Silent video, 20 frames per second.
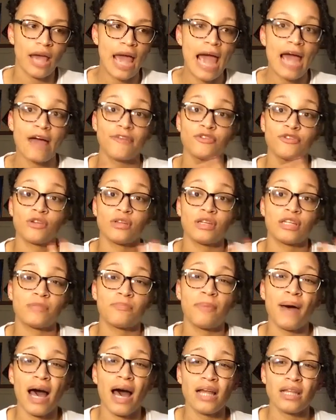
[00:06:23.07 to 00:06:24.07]
after this
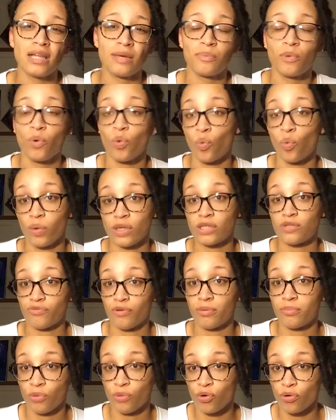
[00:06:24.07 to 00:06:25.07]
polyp was
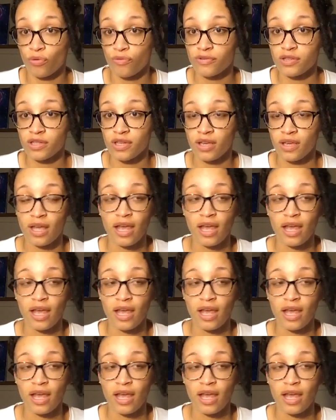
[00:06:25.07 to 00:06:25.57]
removed.